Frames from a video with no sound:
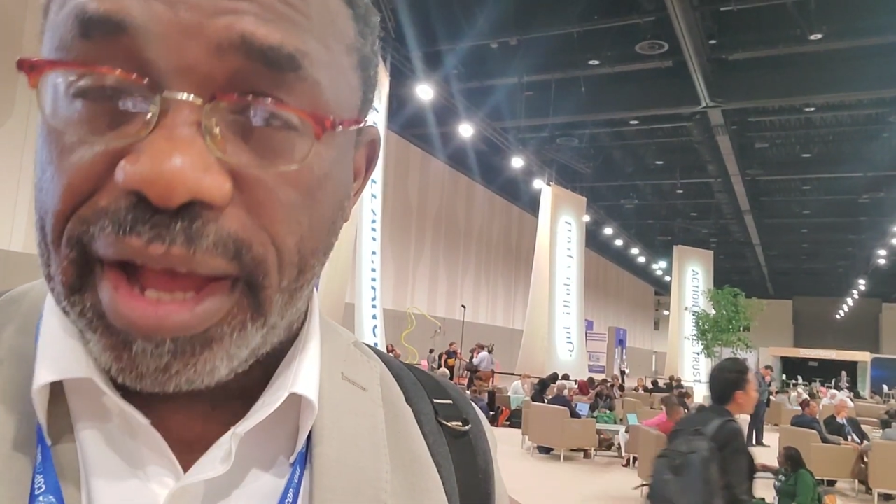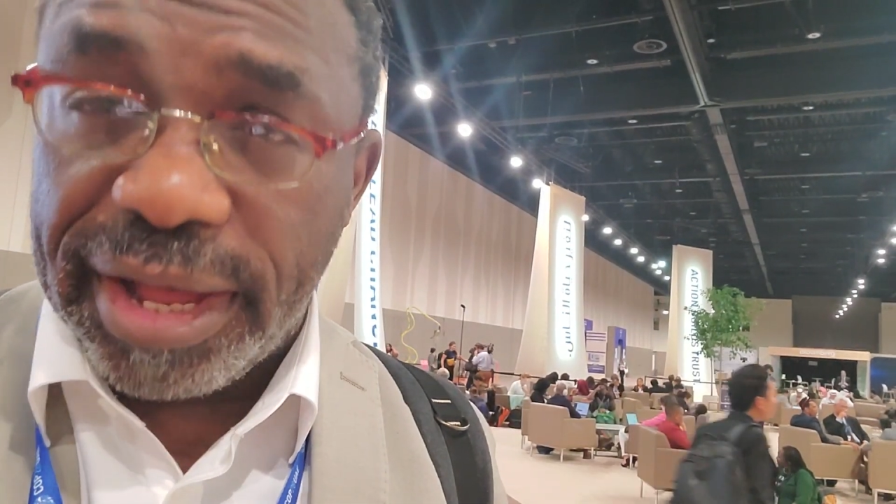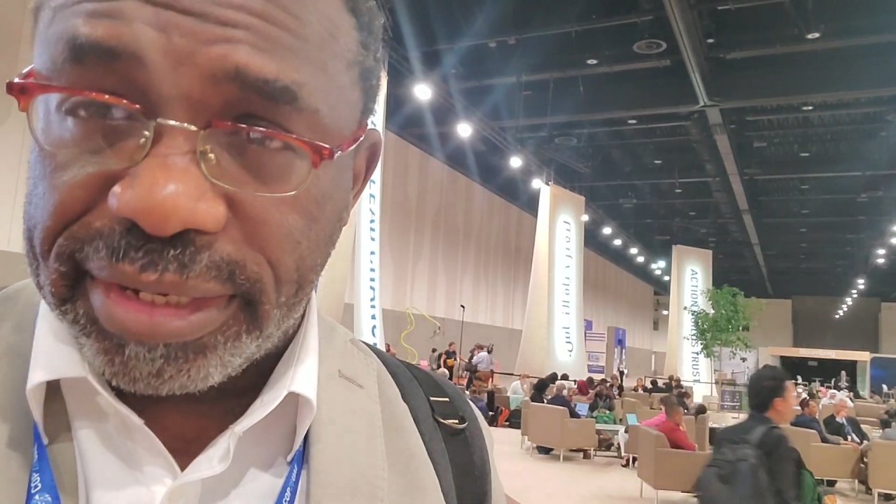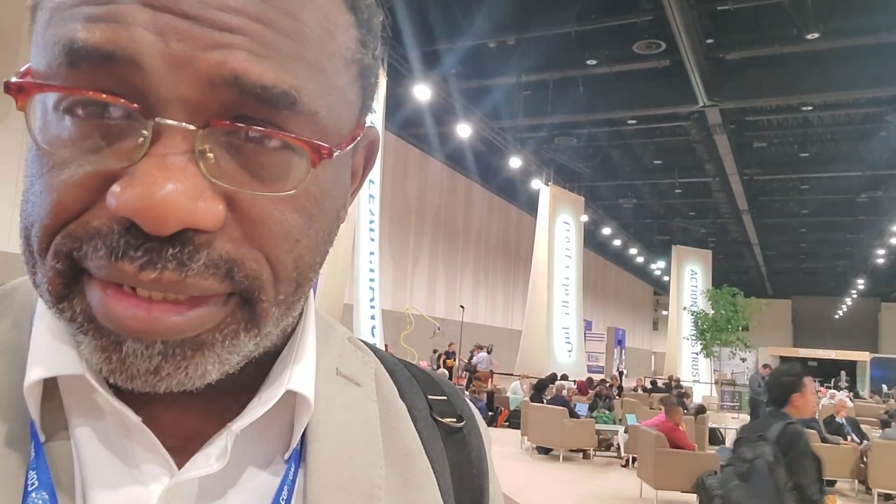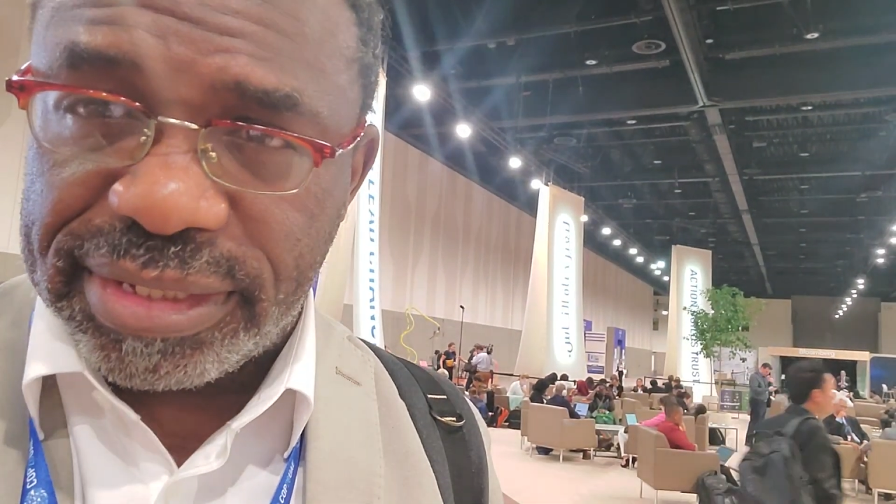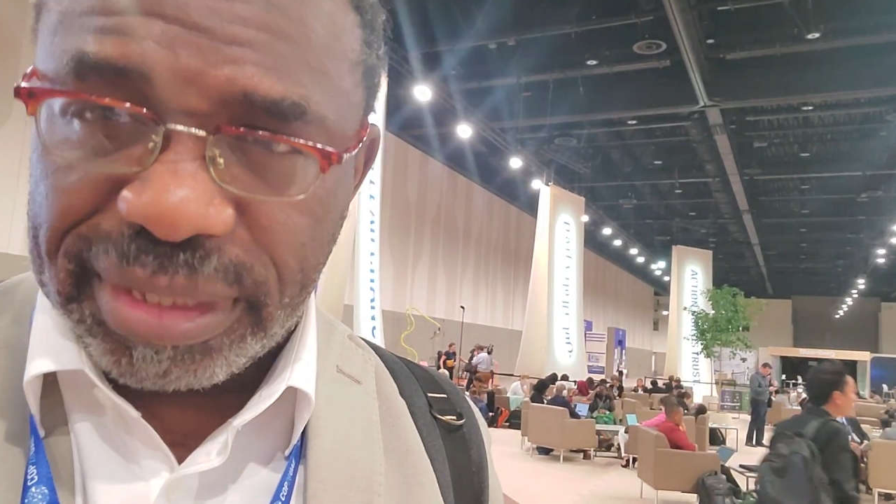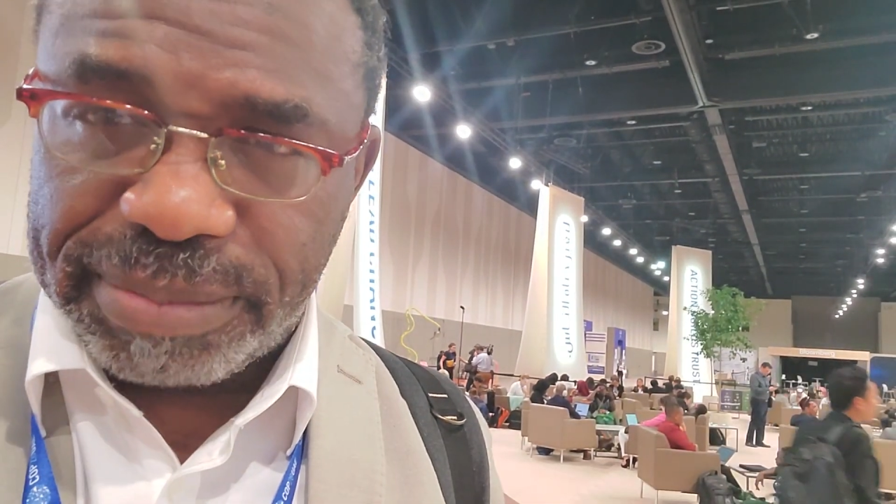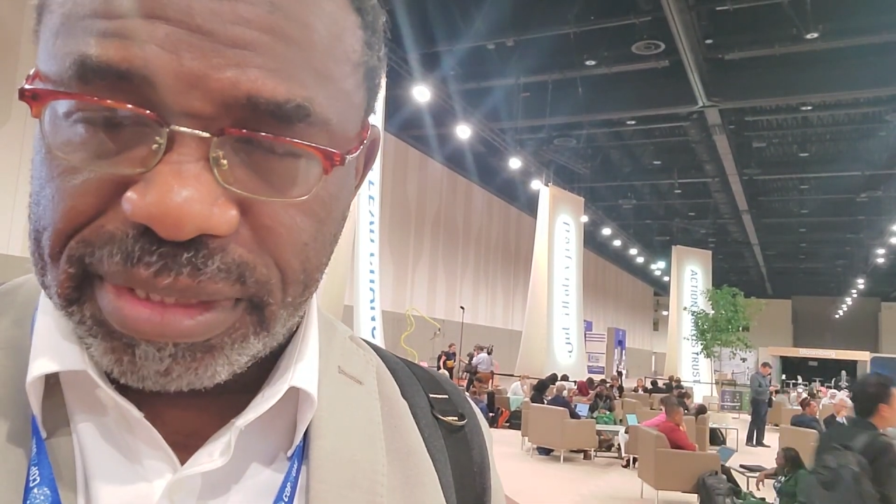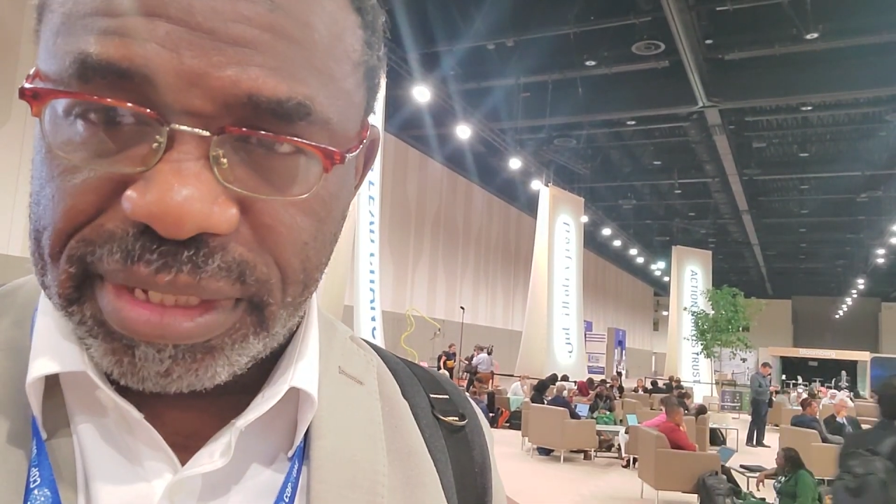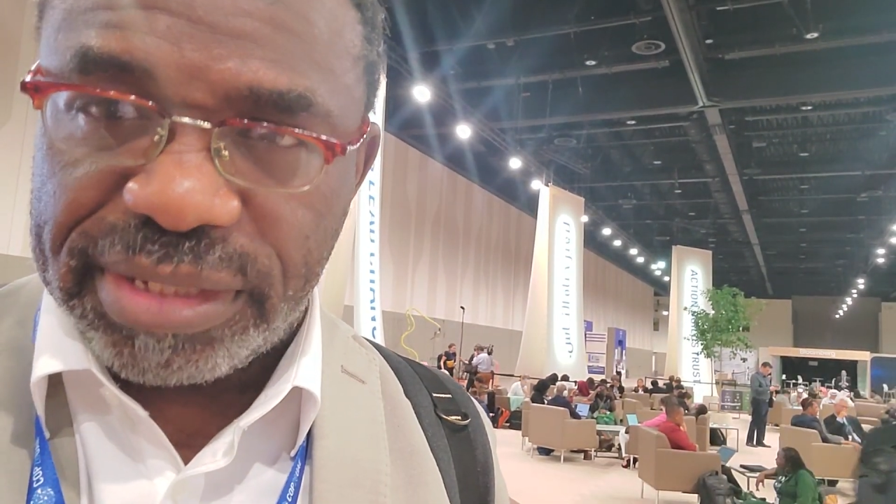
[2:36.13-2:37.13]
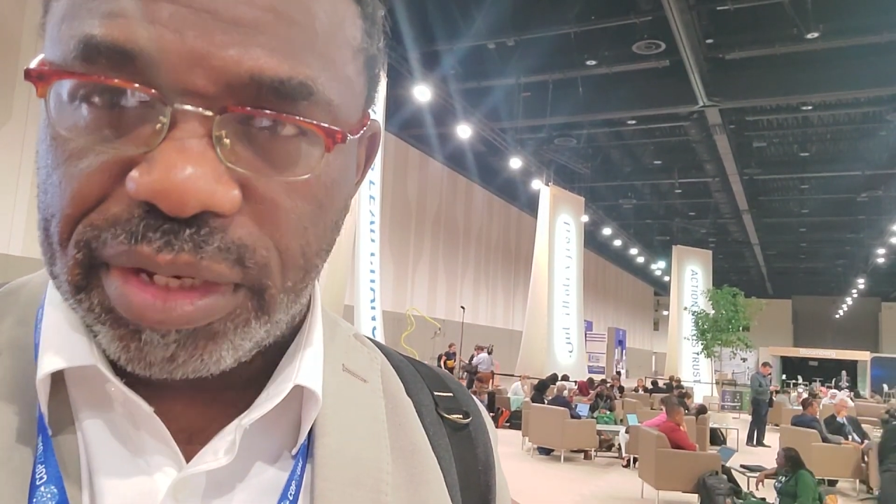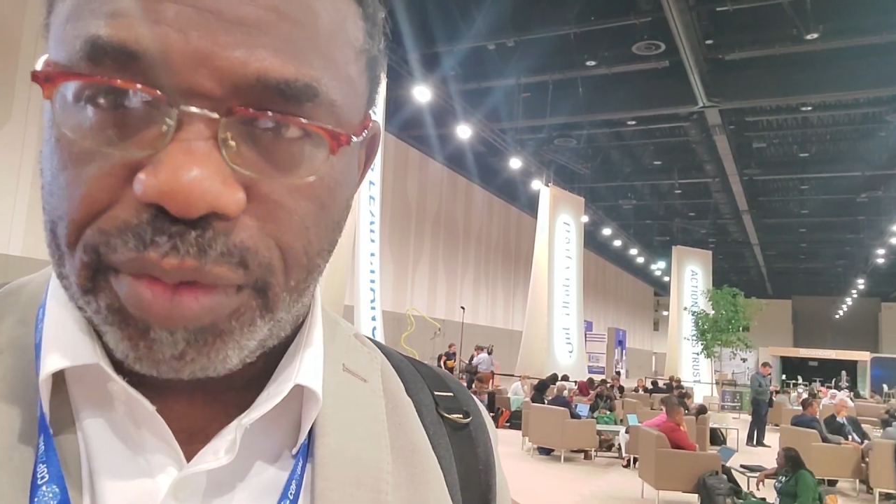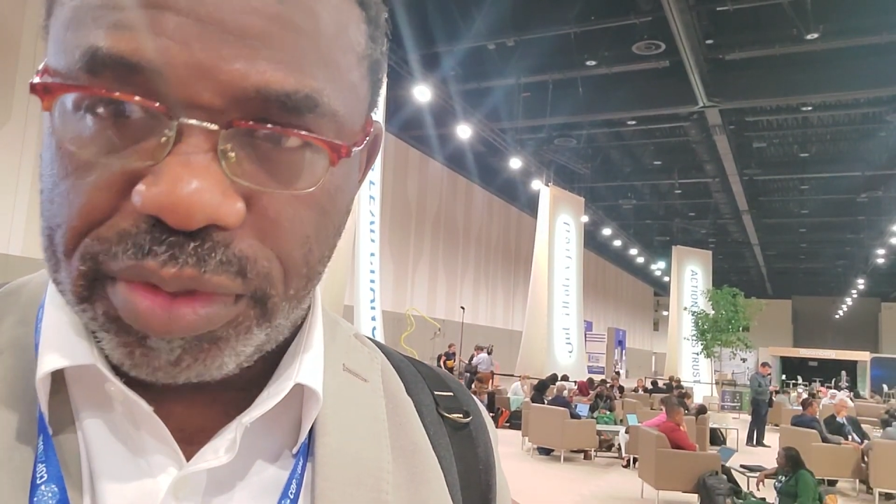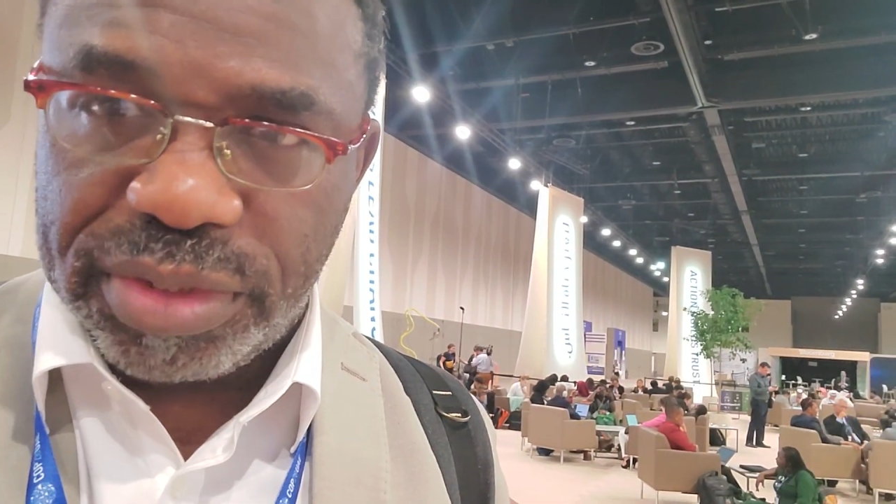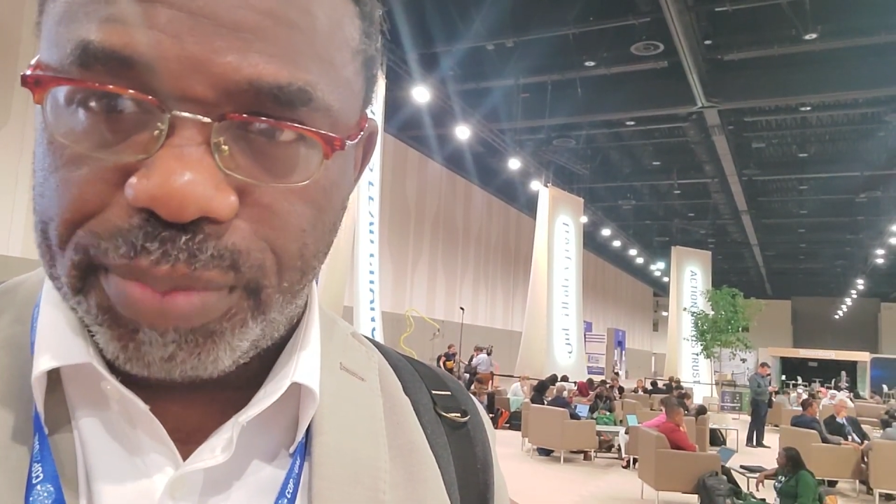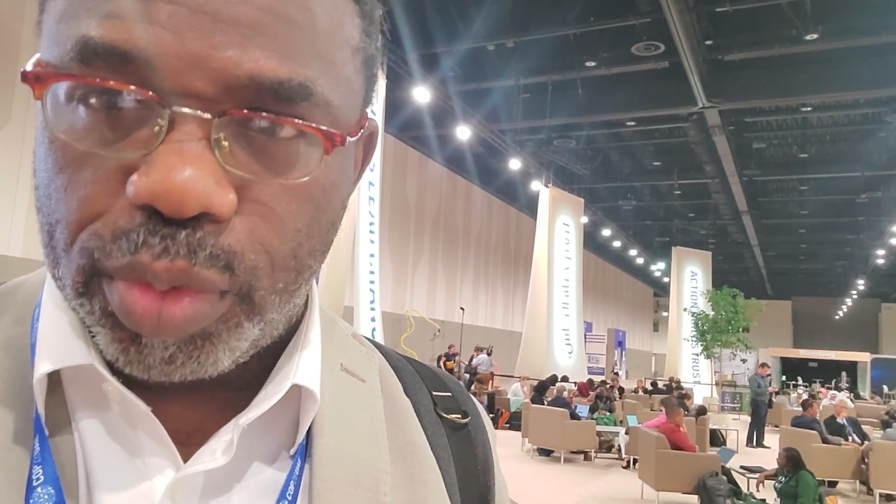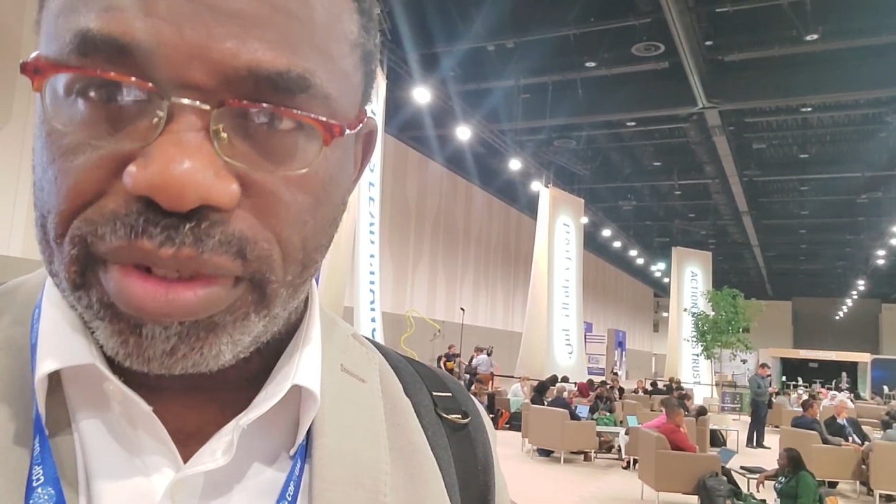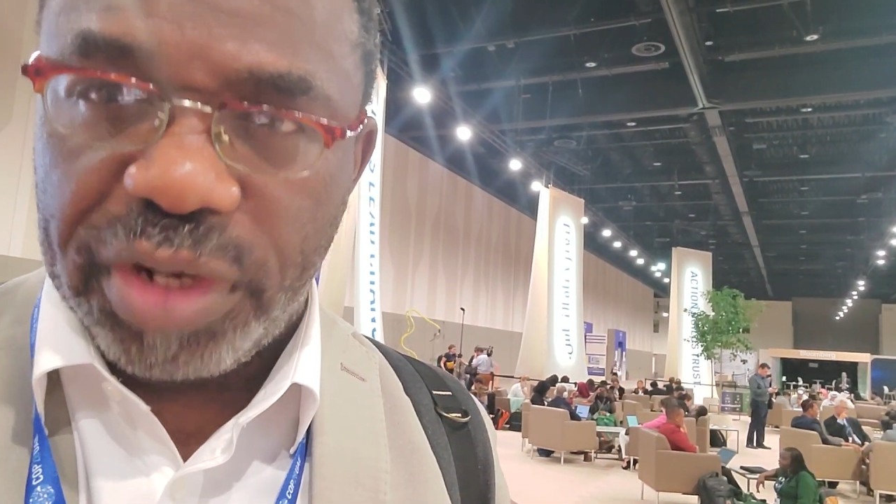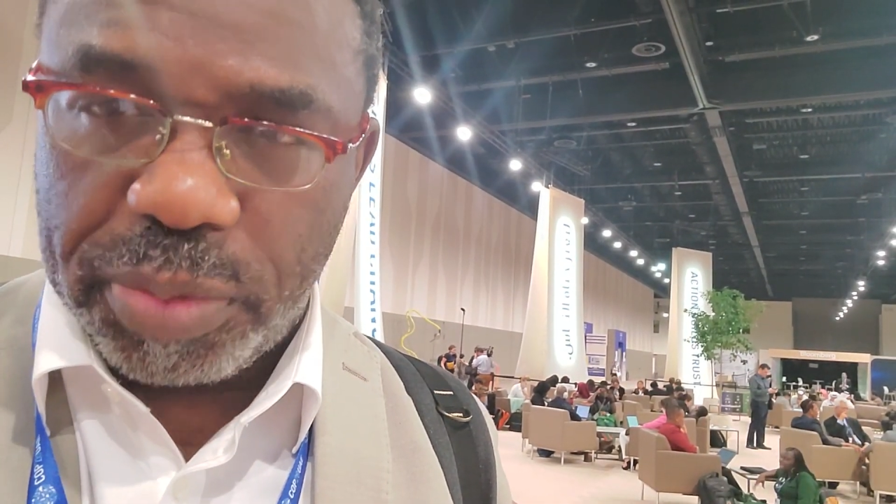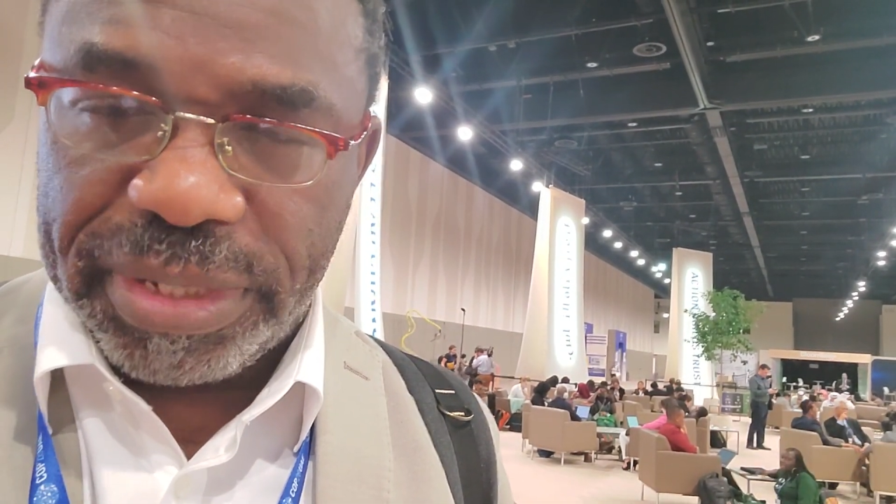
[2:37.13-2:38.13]
cut subsidies across the
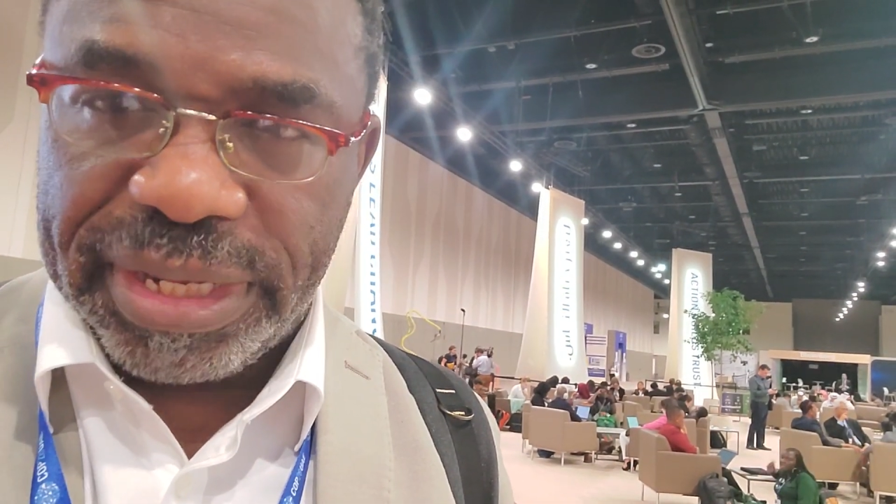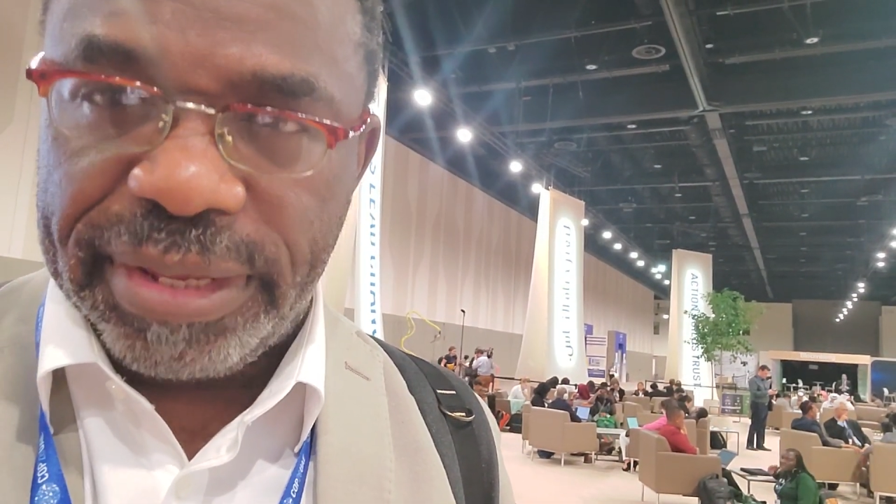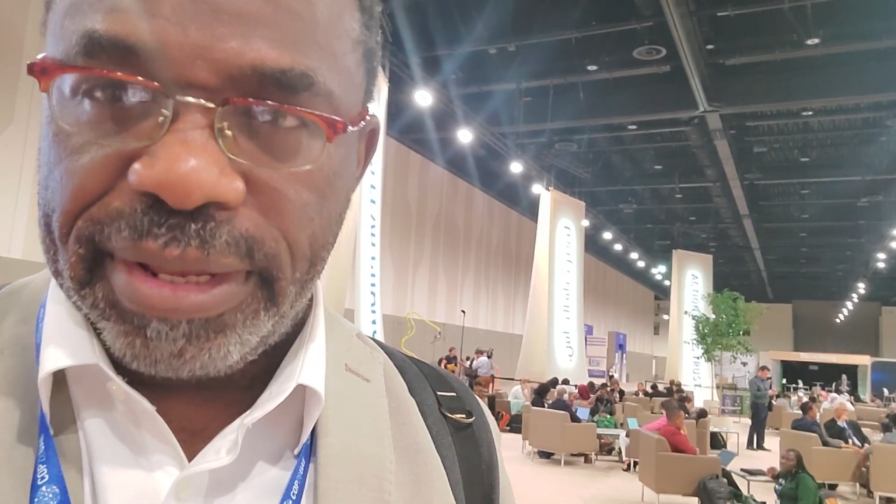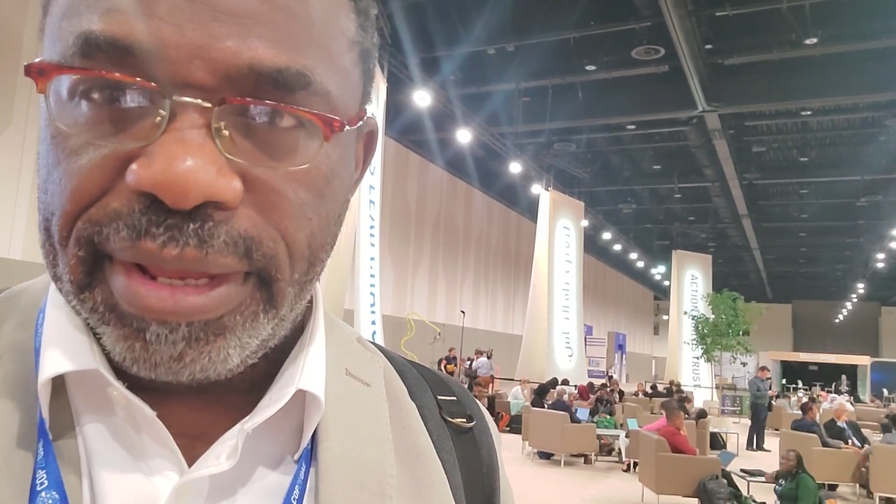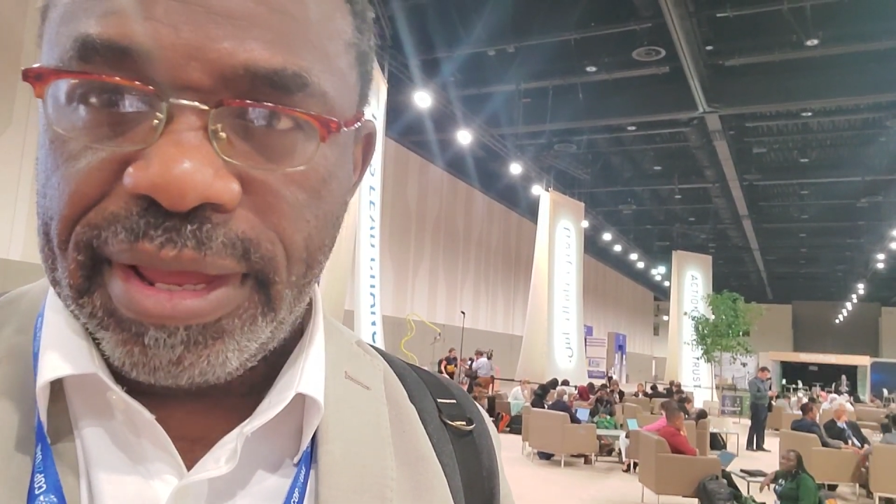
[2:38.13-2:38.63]
board globally?